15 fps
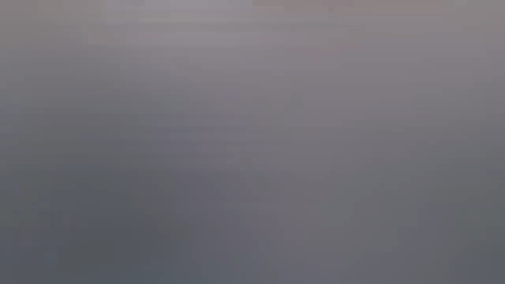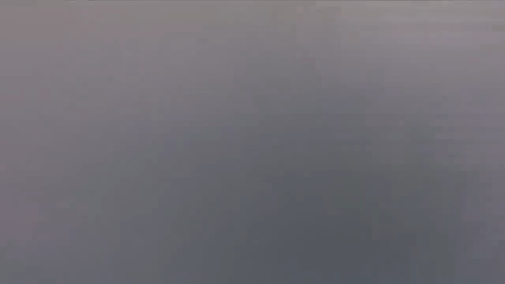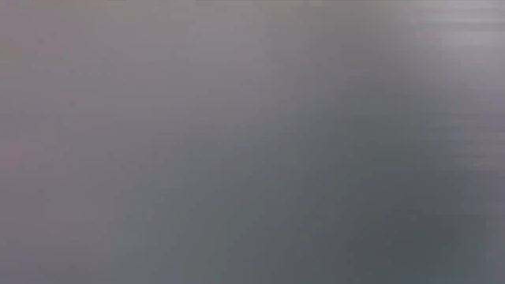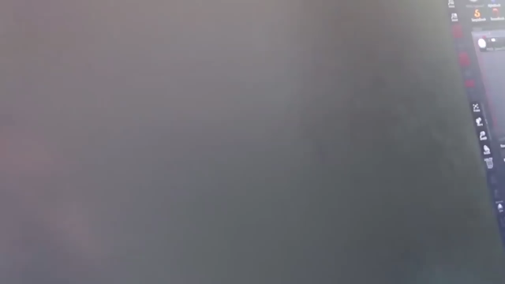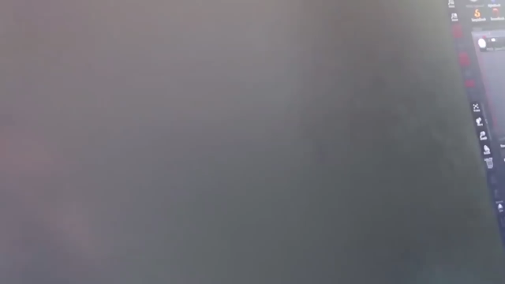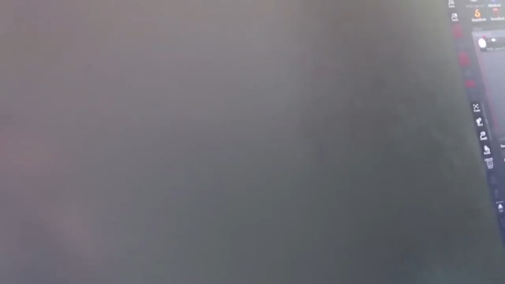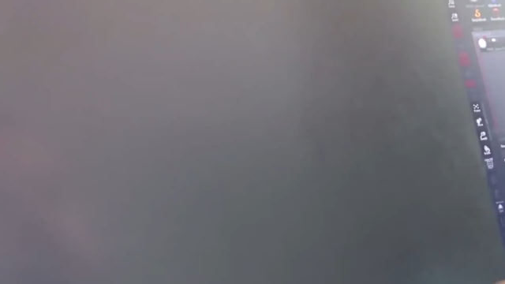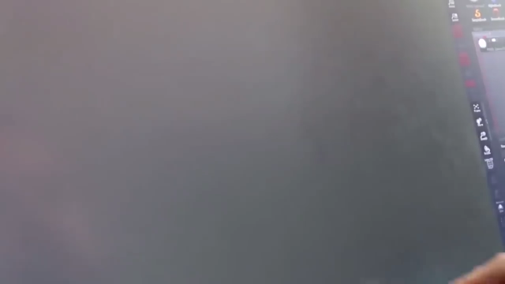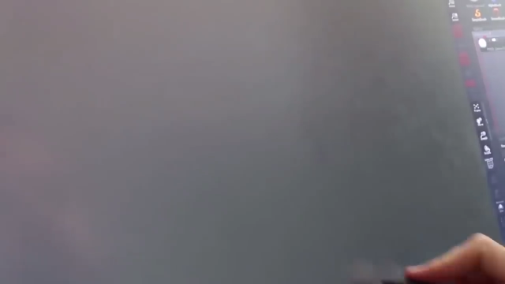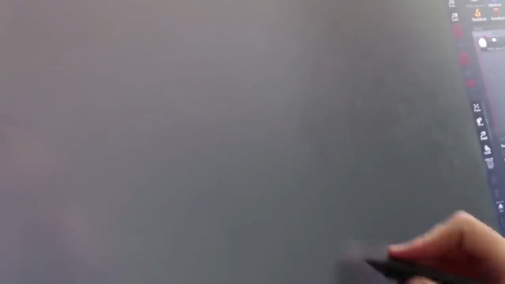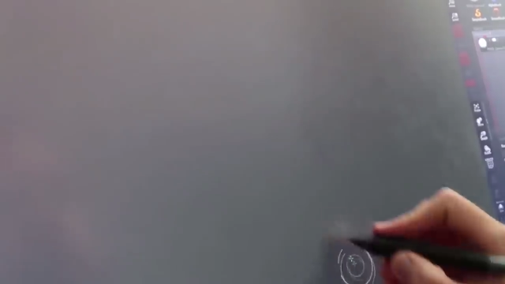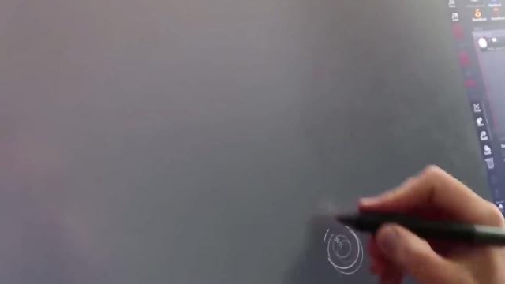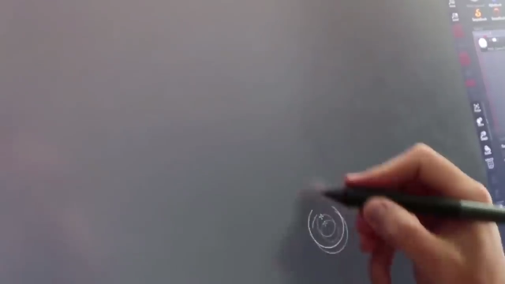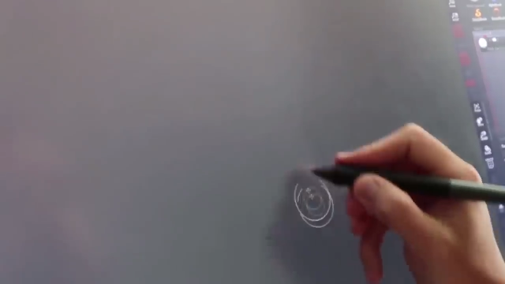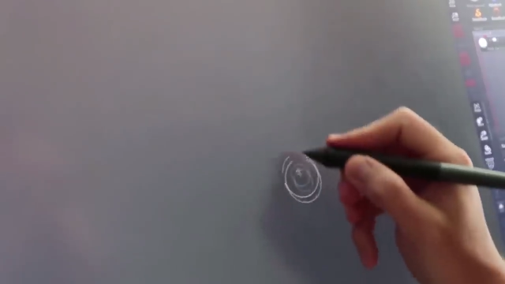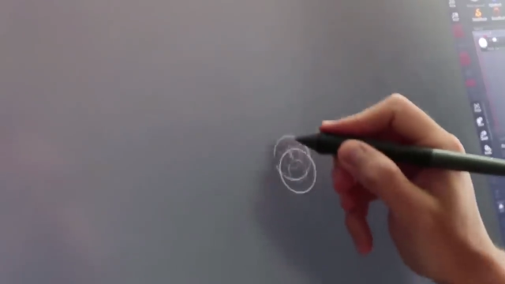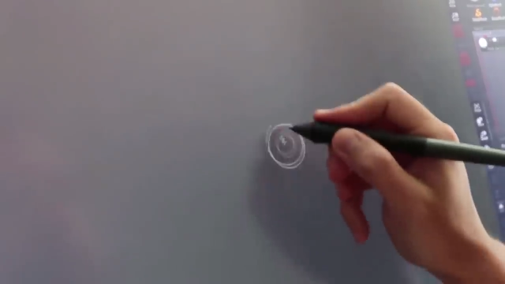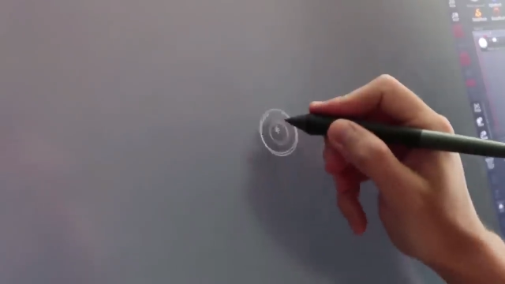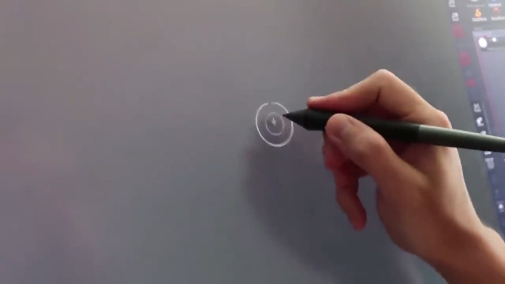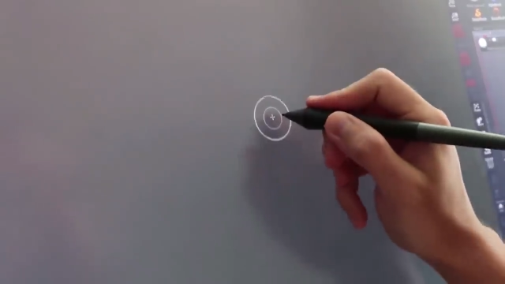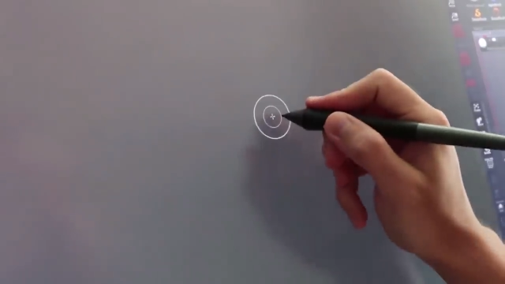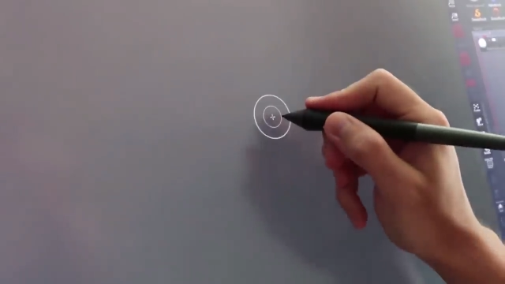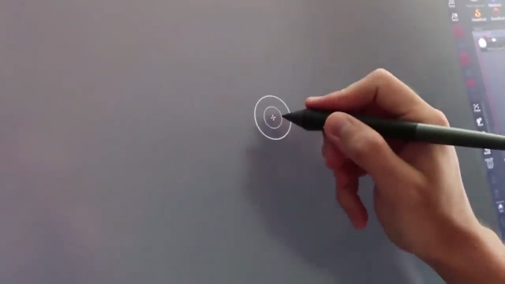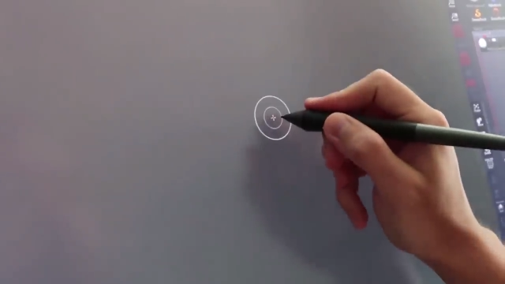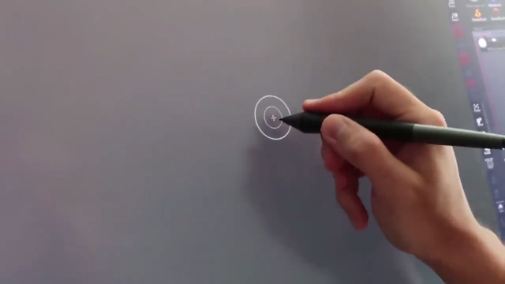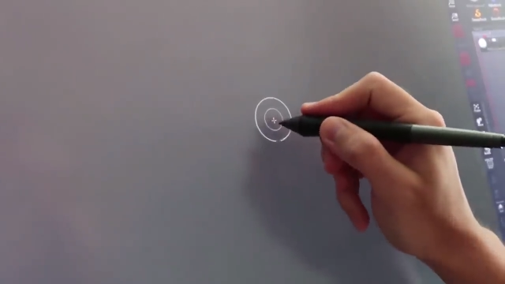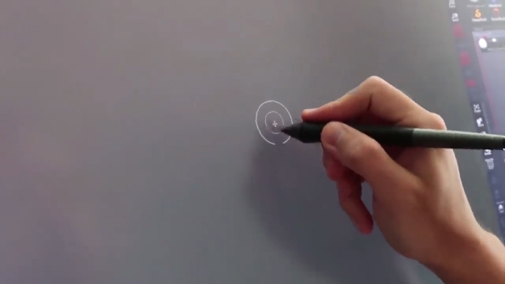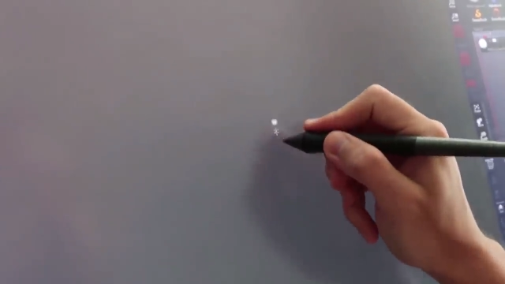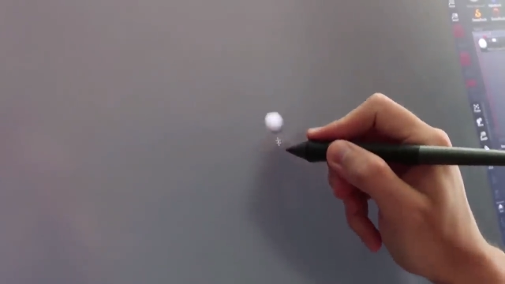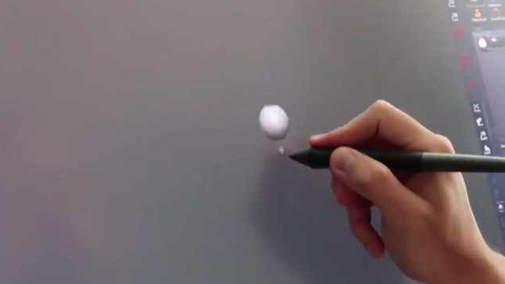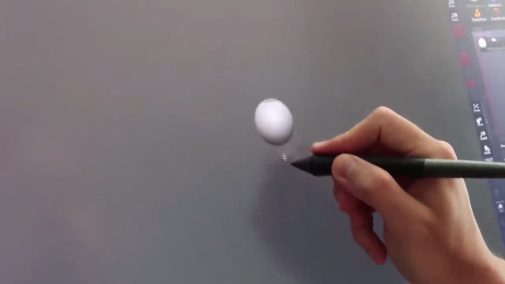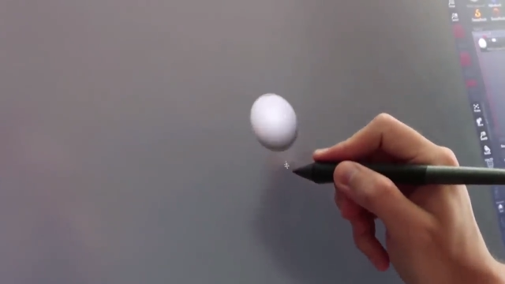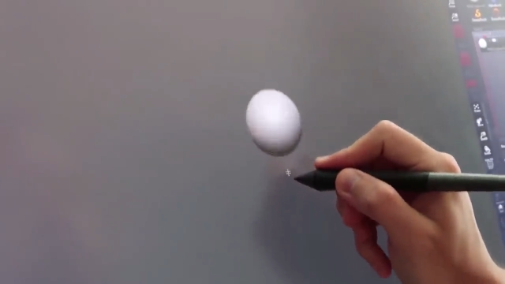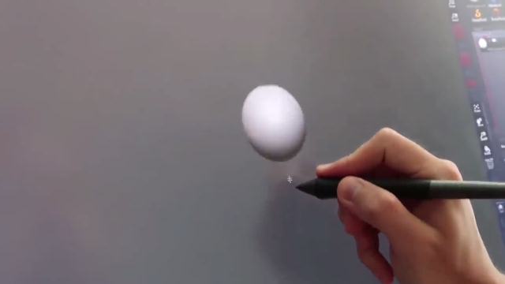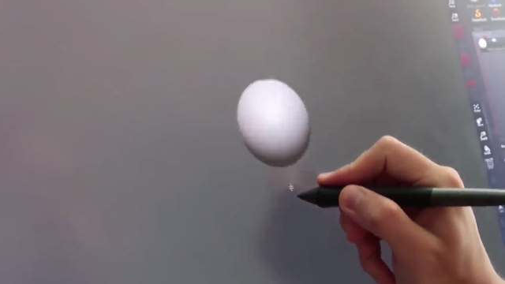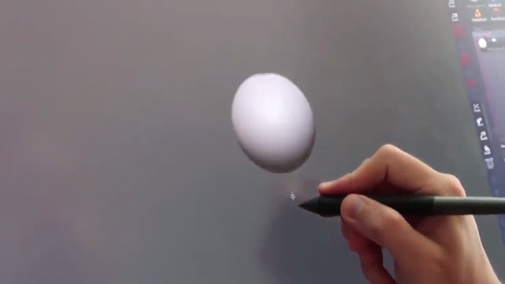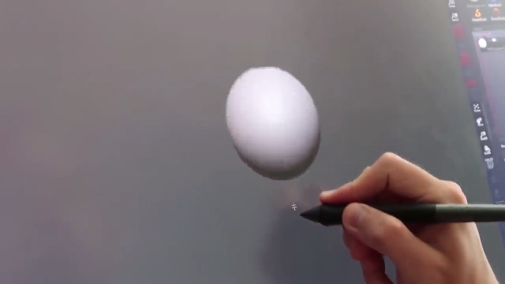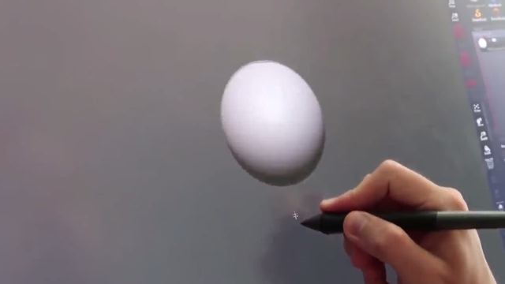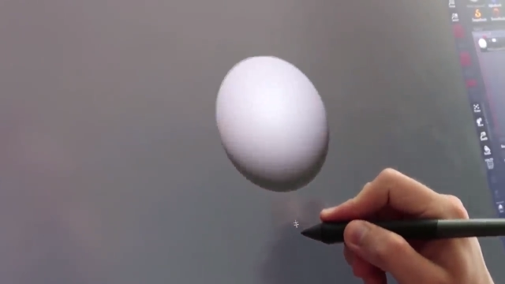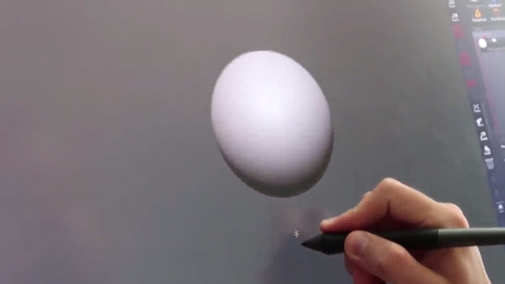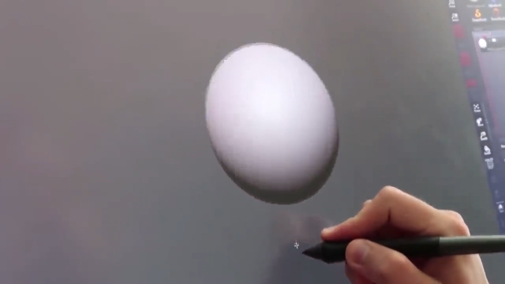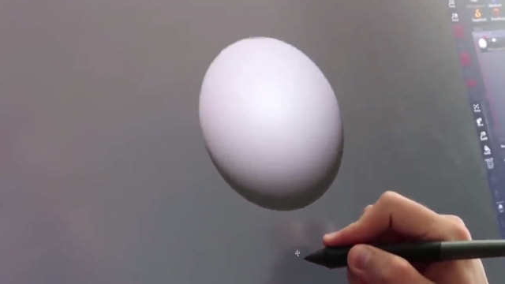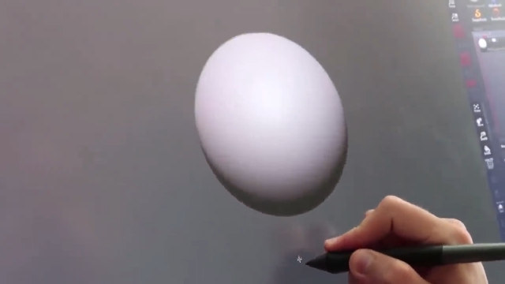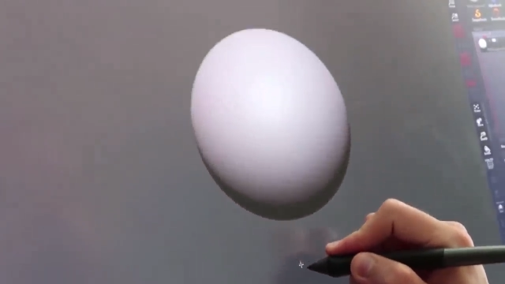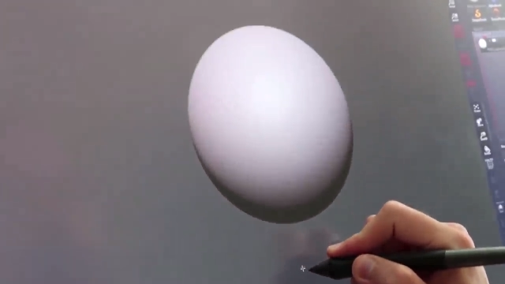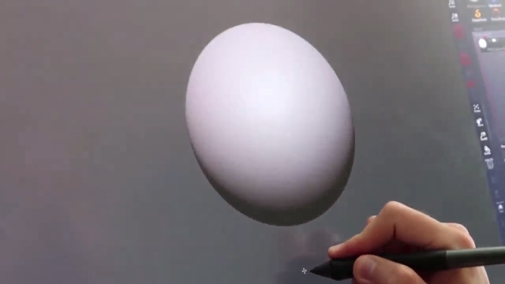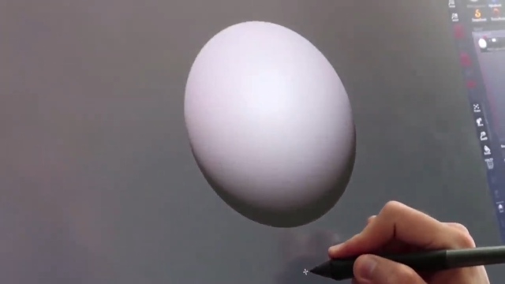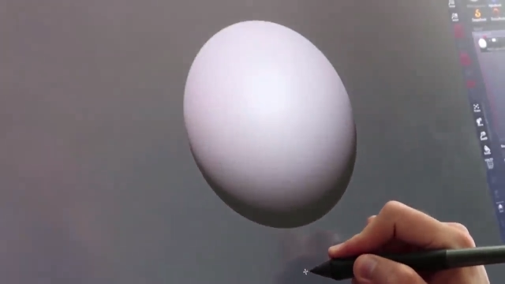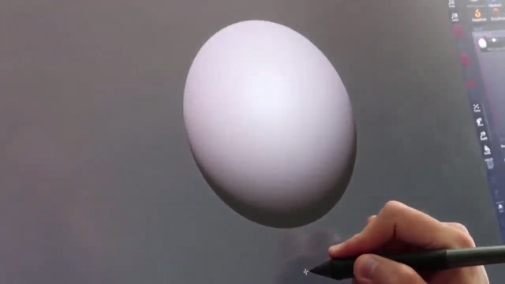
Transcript: Nobody's mouth can be seen.